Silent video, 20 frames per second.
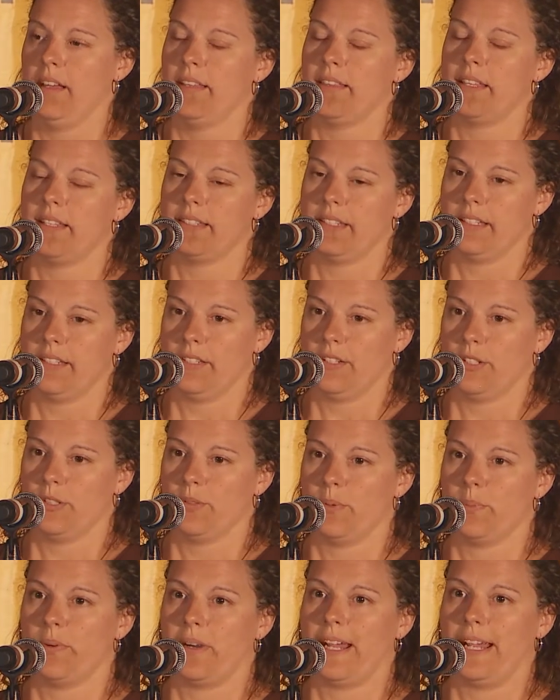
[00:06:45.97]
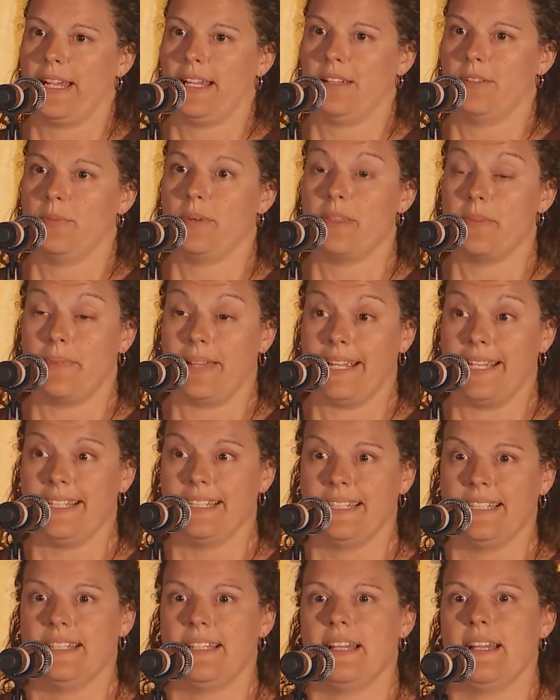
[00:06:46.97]
the sisters were praying with
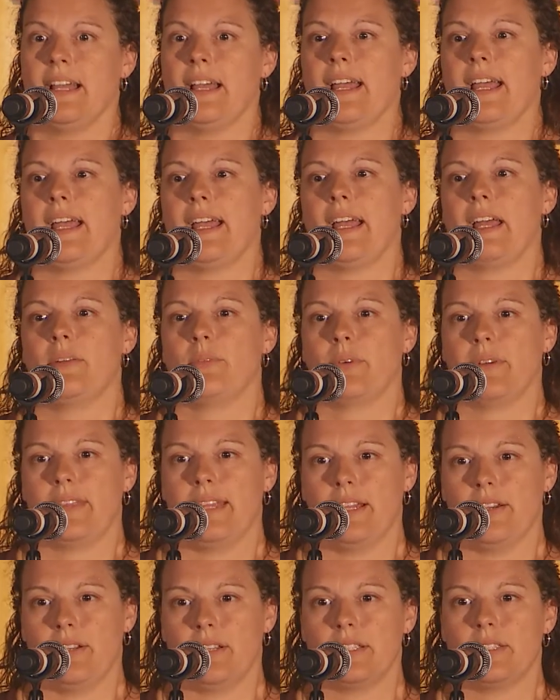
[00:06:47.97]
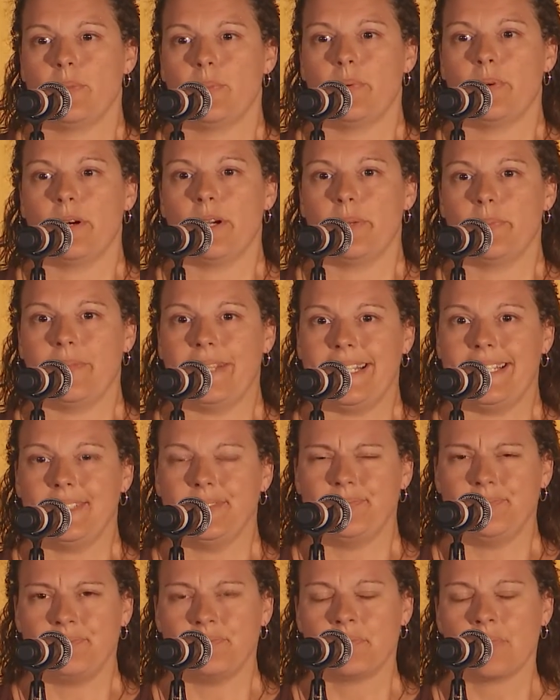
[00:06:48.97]
me and were there to support me.
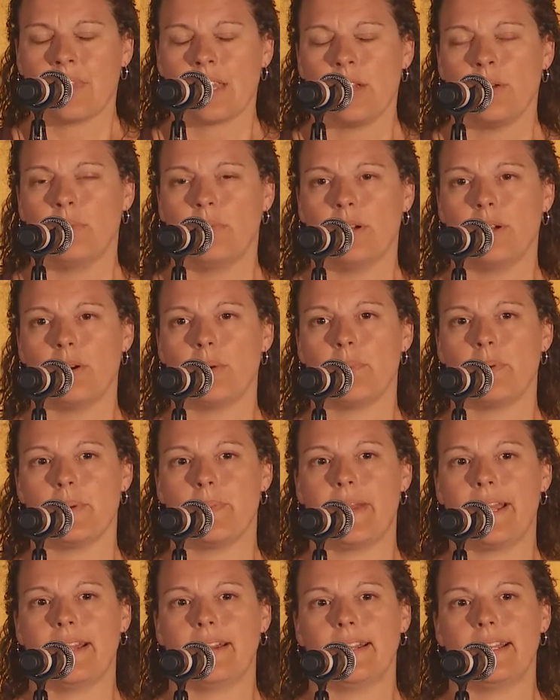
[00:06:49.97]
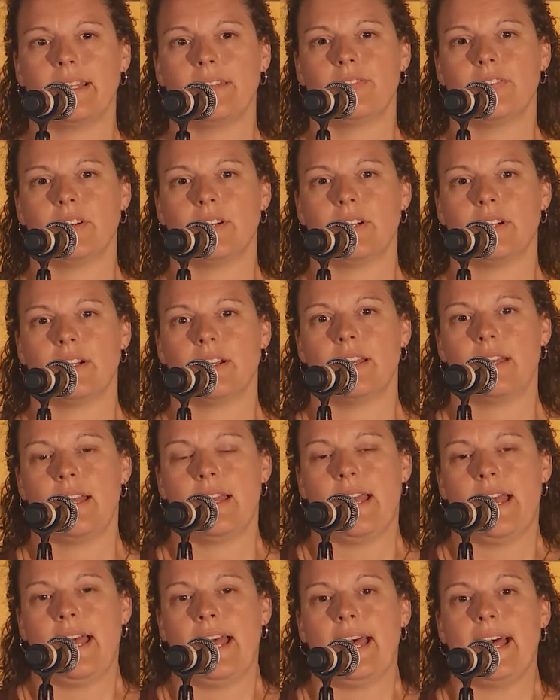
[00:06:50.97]
We were preparing for
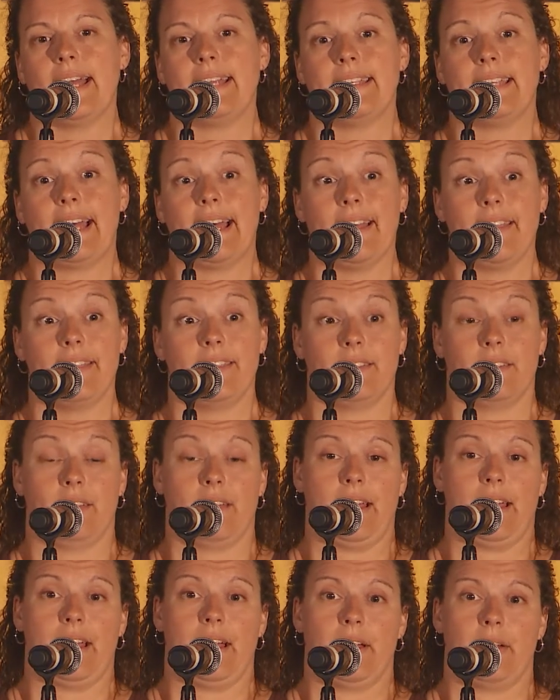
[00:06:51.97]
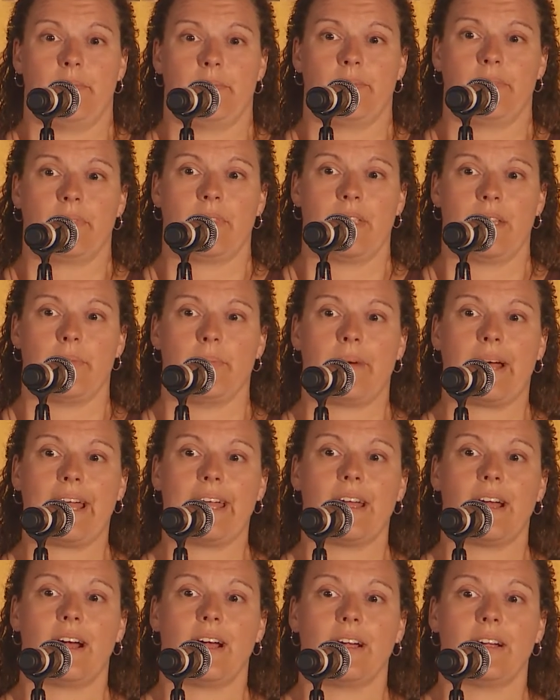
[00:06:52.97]
a death
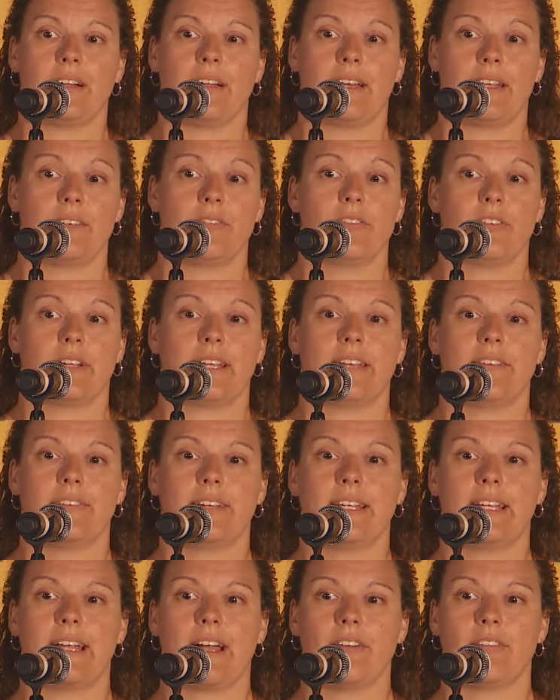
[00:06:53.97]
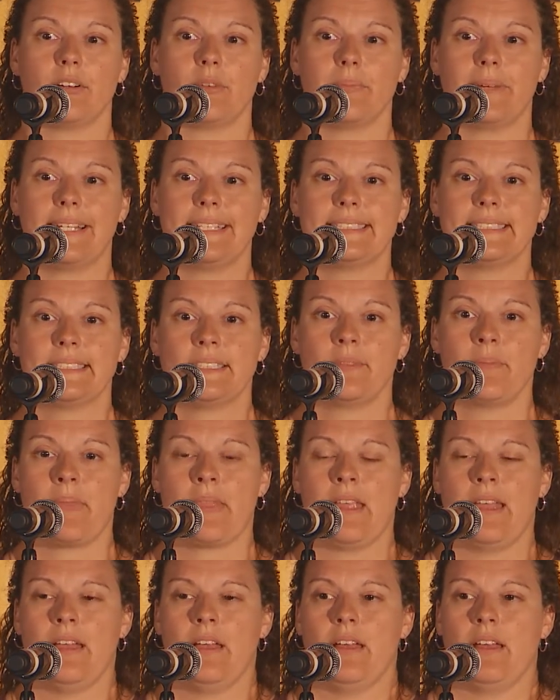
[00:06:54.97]
by our unforgiving government
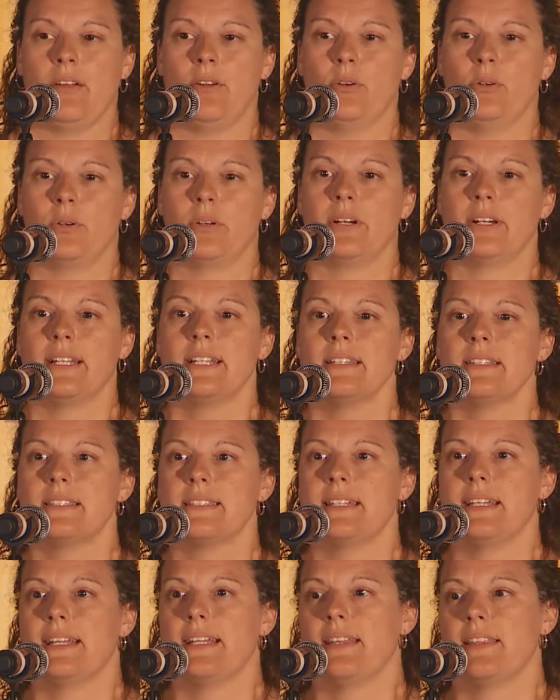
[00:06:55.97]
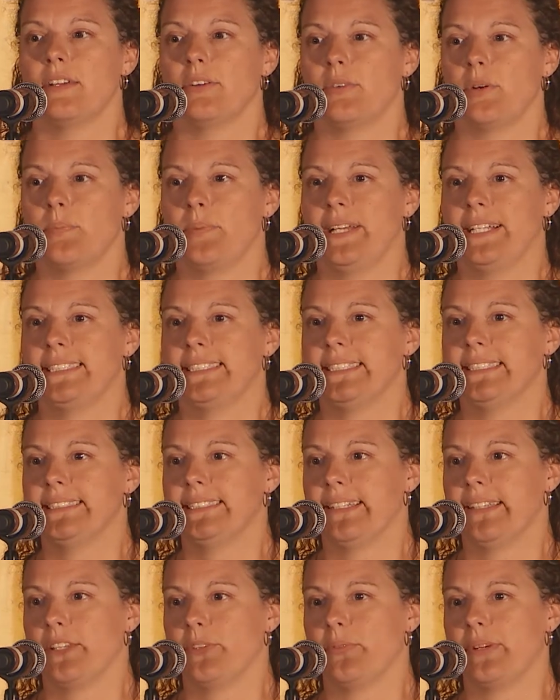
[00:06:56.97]
who couldn't see the repentant
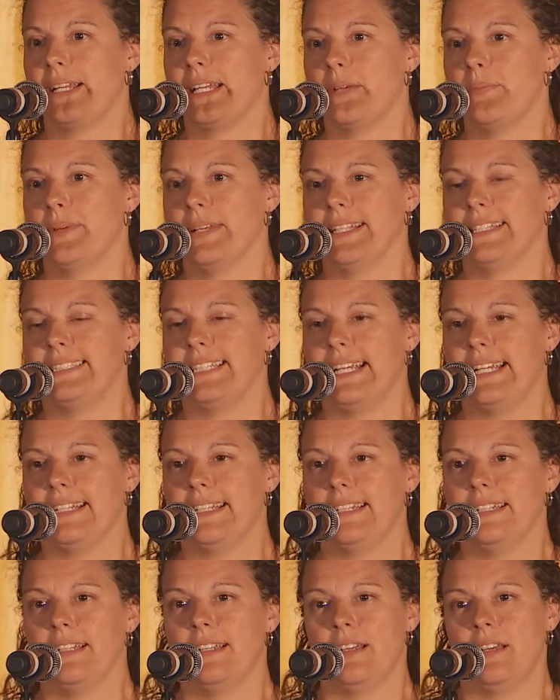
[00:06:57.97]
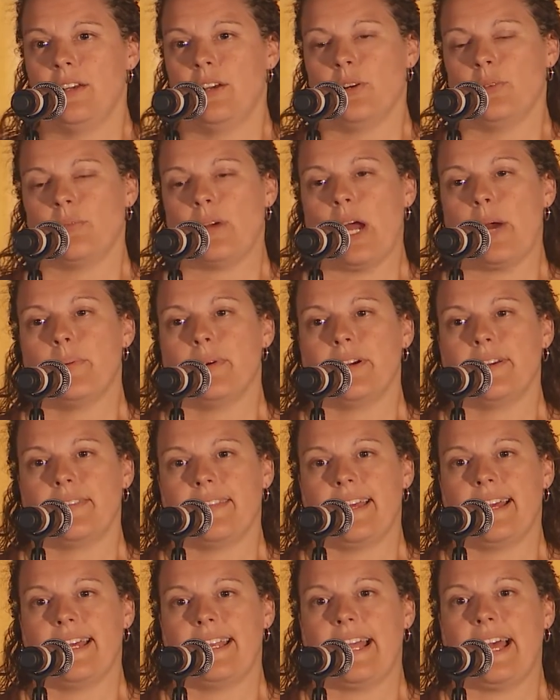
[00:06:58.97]
and the rehabilitated Robert
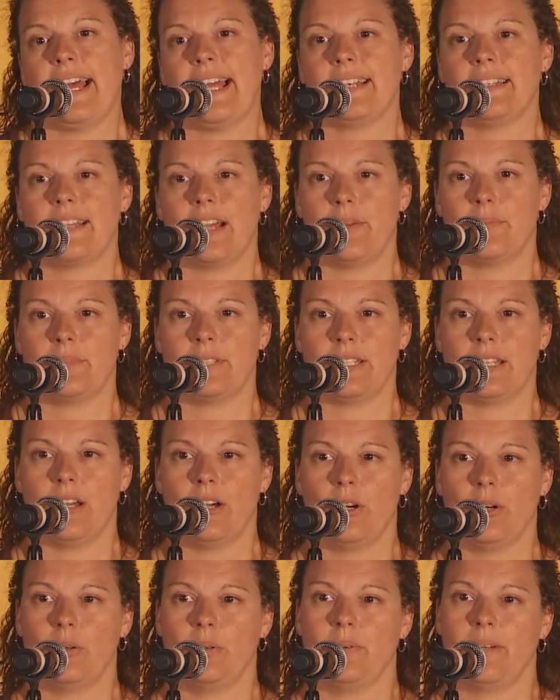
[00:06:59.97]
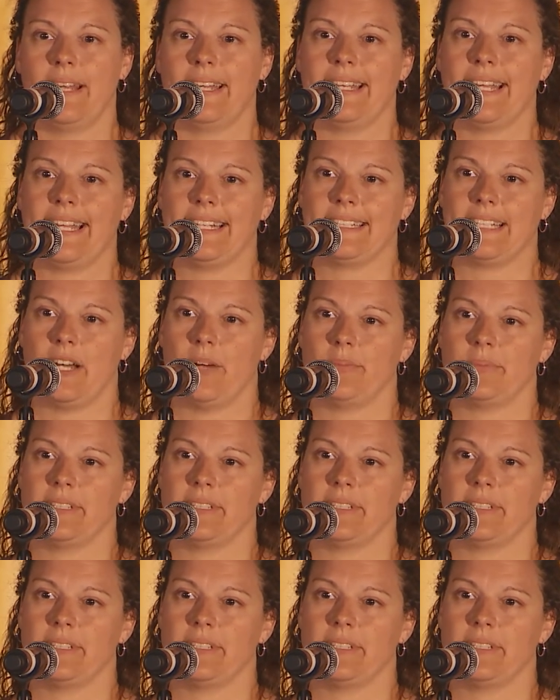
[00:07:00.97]
that I had come to know and had come